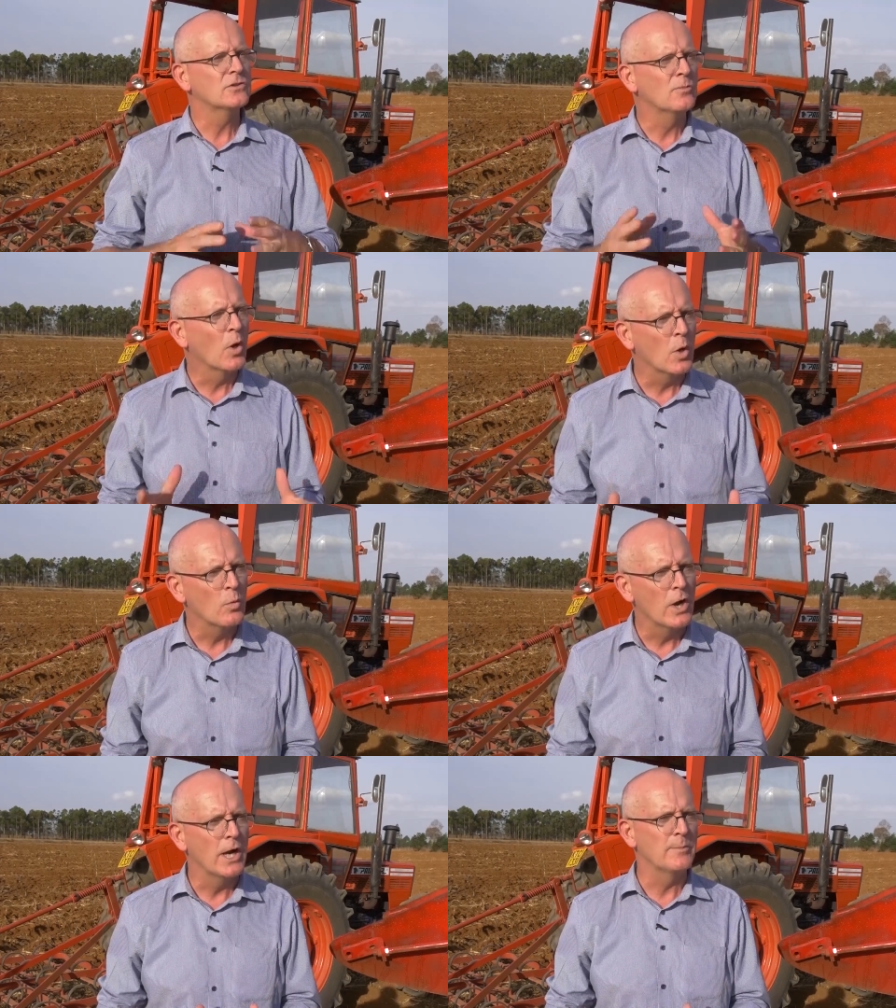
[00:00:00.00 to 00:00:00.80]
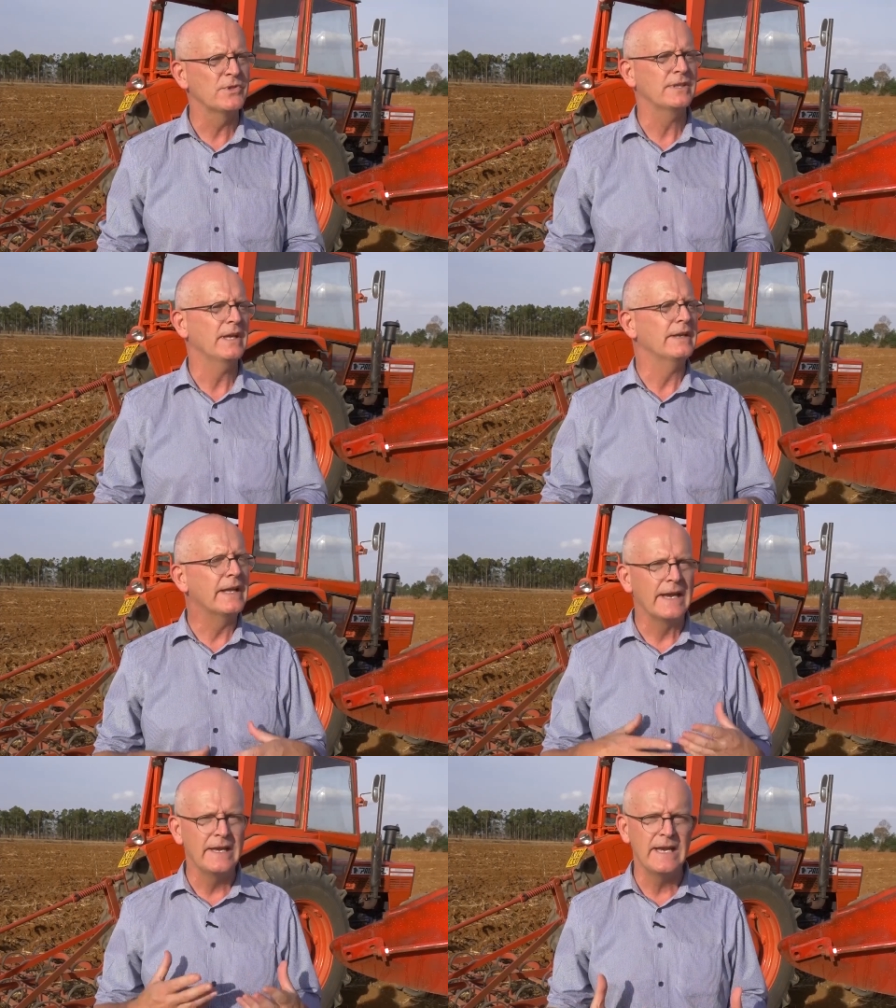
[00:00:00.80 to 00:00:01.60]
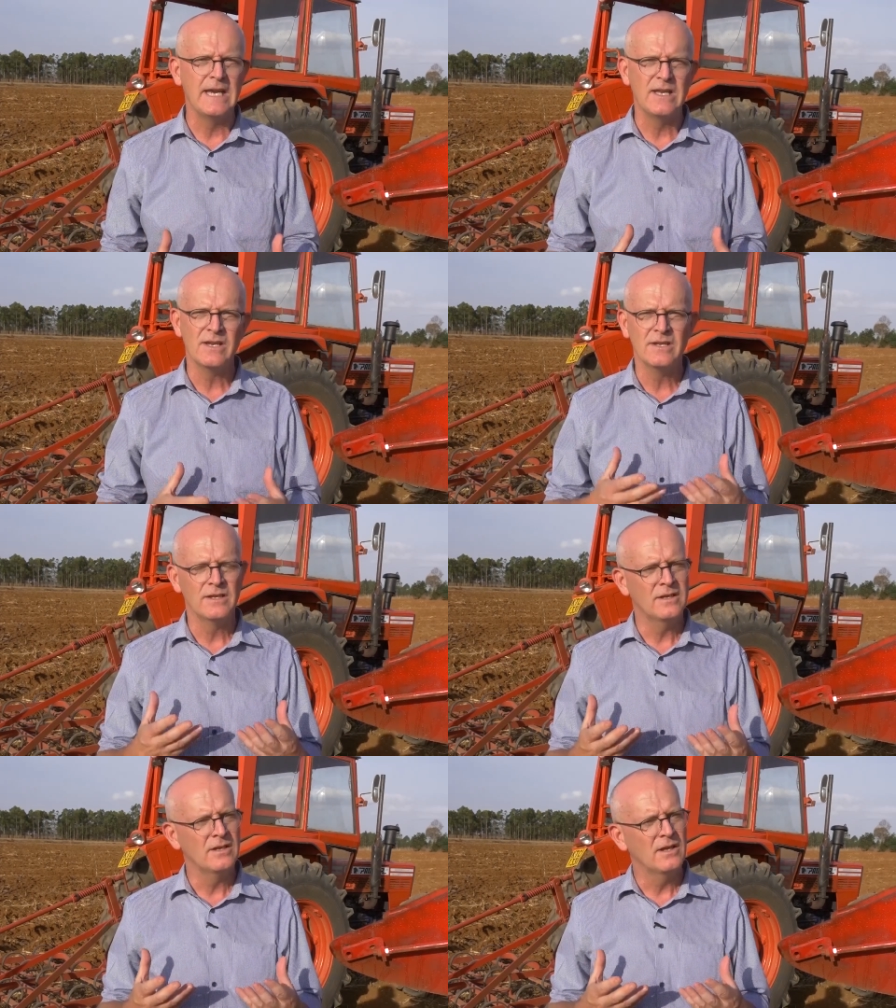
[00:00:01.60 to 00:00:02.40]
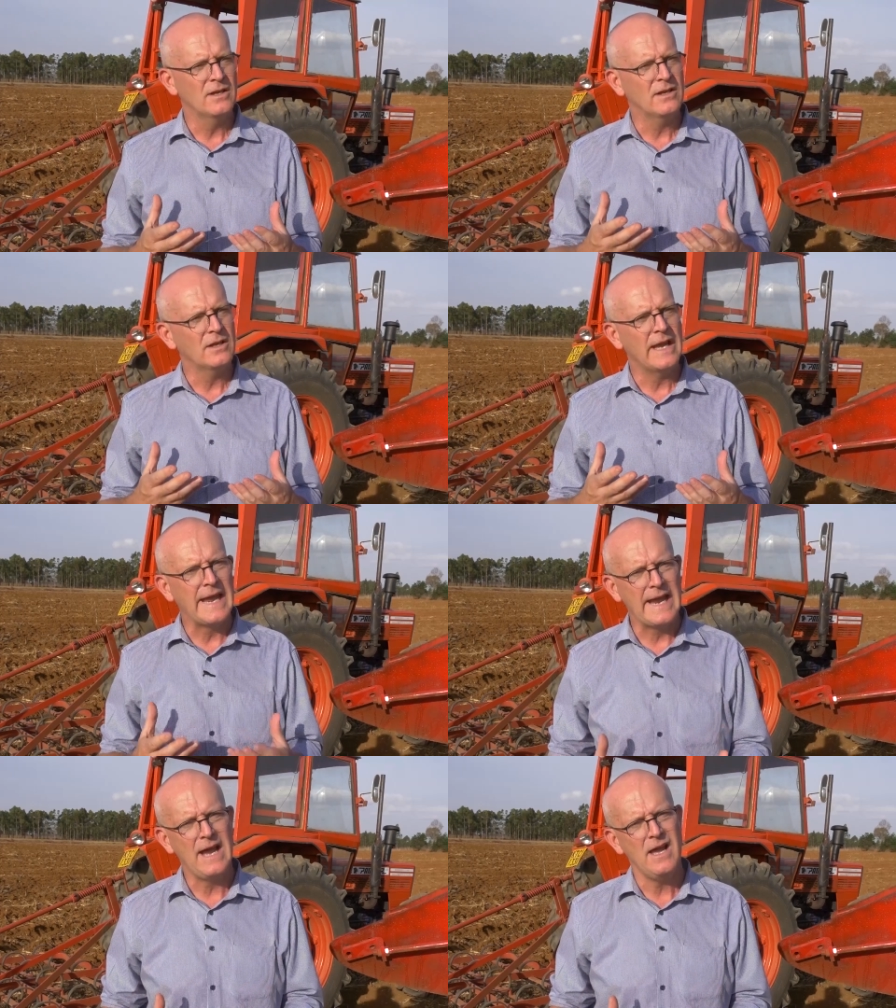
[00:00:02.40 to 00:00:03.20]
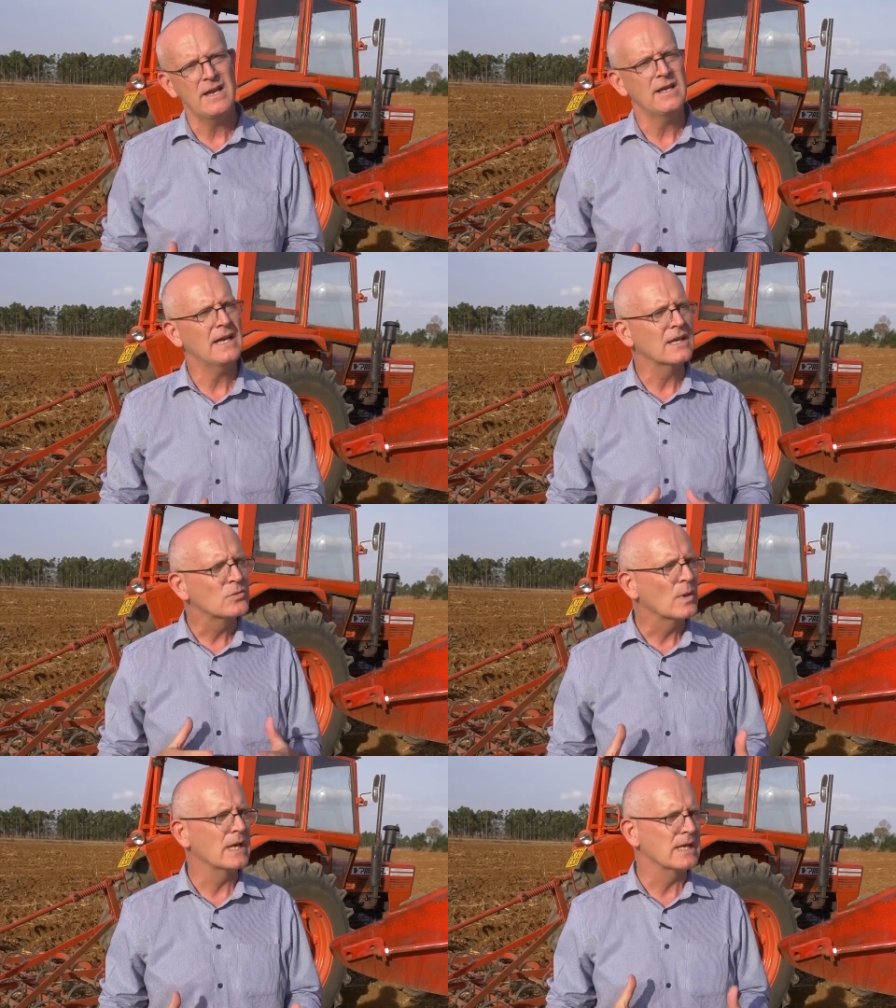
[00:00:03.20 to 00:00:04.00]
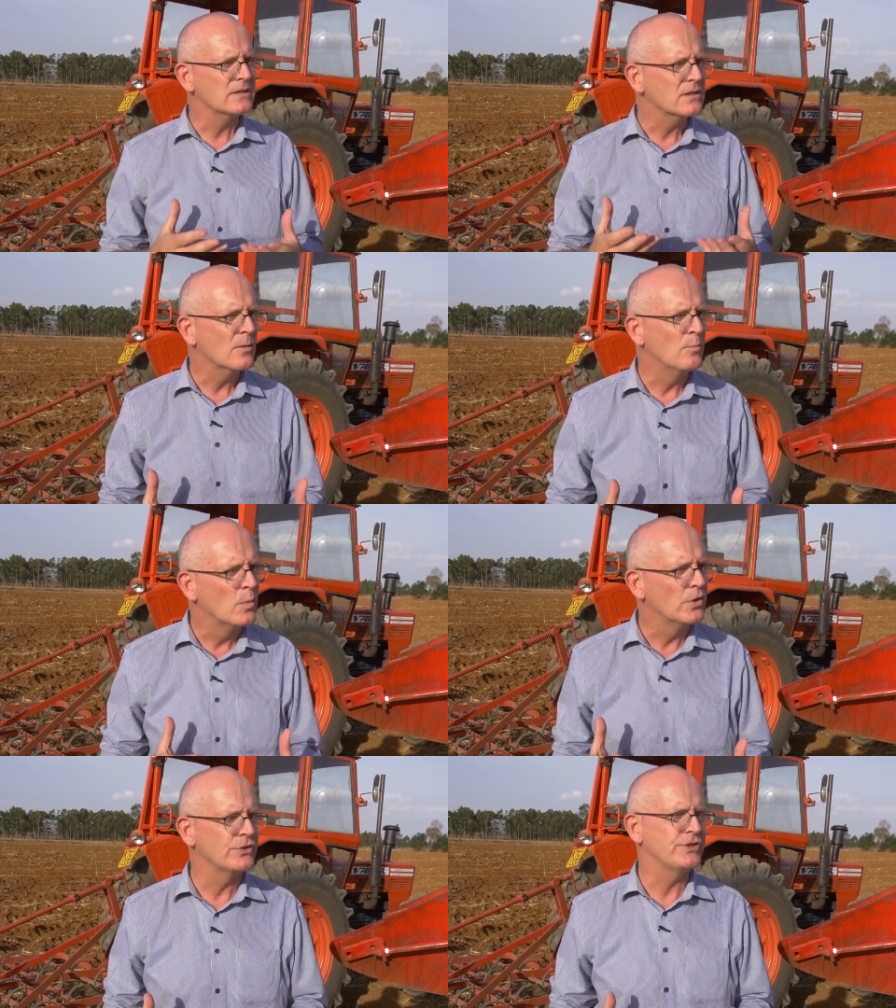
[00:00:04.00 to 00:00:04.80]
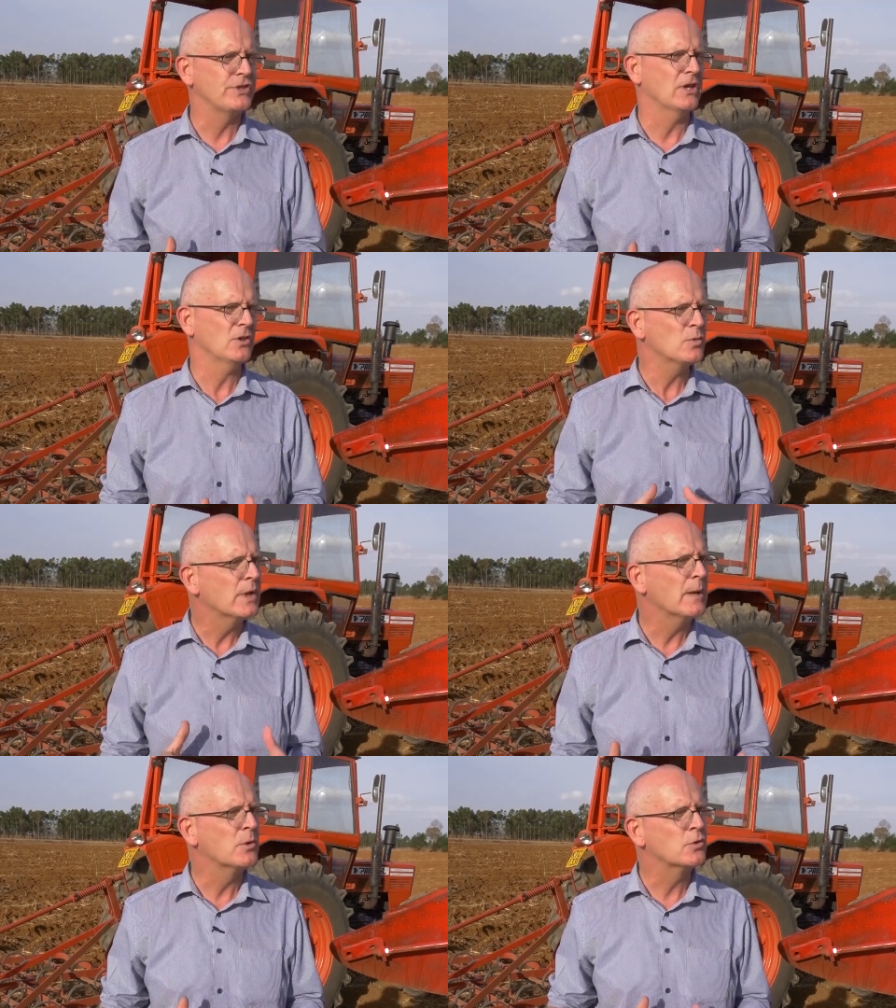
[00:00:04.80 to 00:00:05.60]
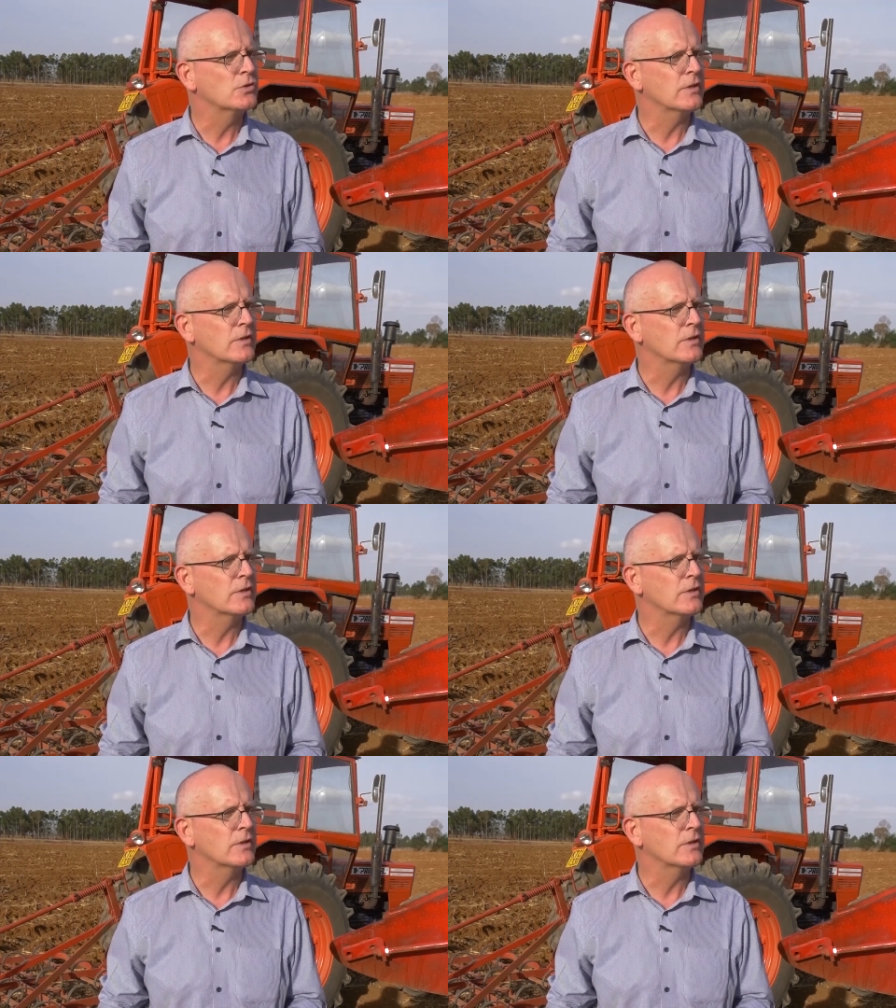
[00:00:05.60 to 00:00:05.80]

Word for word: small worms, they need air as well as moisture to be able to